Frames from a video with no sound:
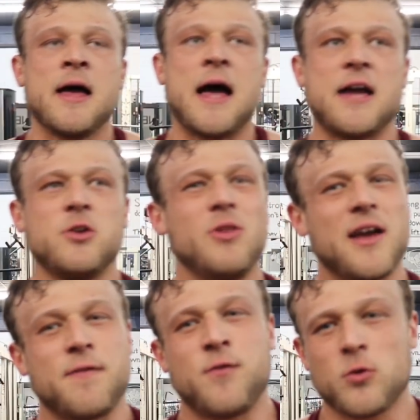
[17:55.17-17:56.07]
I do
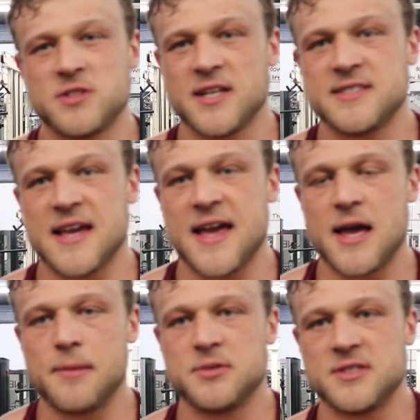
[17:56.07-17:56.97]
like 4 sets of
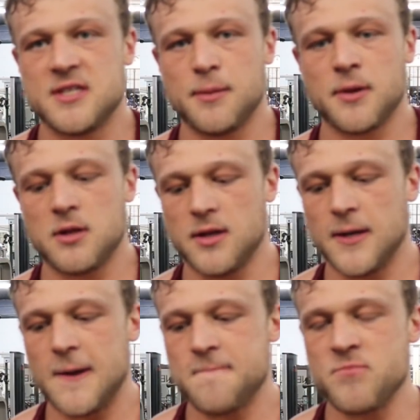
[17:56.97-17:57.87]
abs
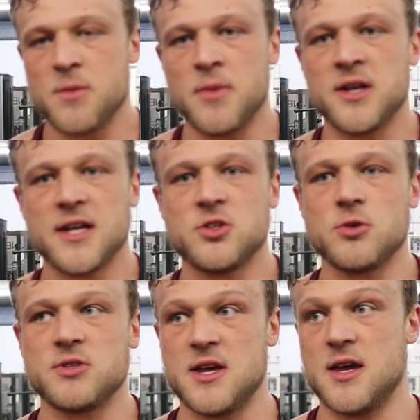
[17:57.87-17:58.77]
typically Monday,
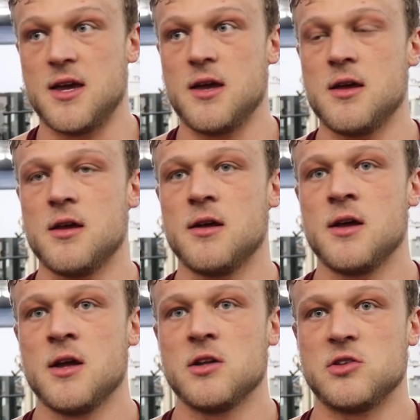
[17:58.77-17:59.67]
Tuesday,
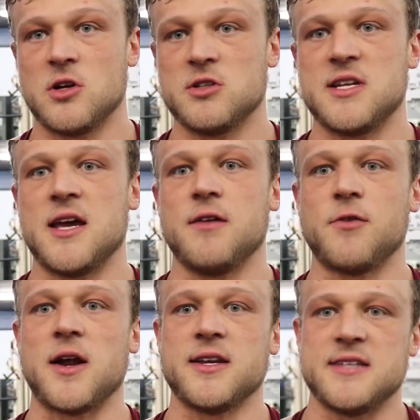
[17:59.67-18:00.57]
Thursday,
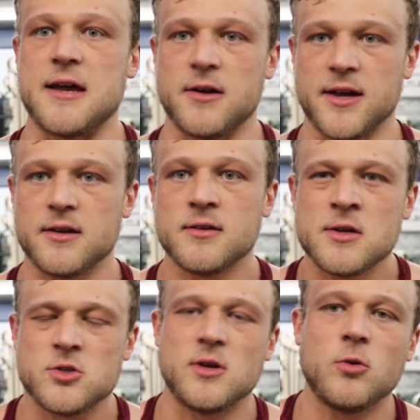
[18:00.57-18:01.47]
Friday, Saturday.
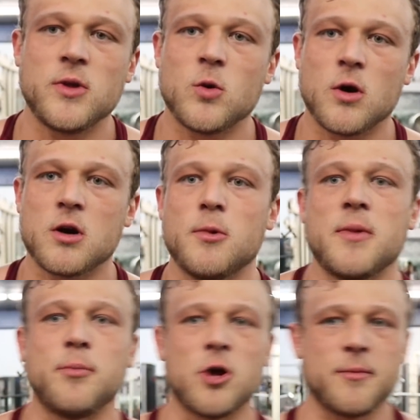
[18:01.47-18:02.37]
So I don't really work them on
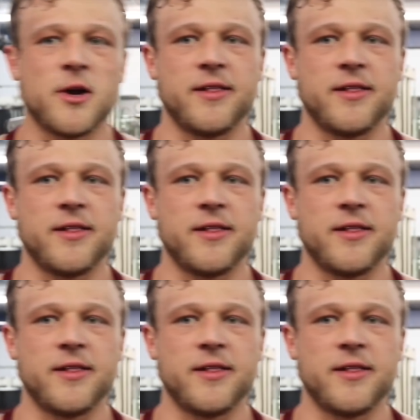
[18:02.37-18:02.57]
my primary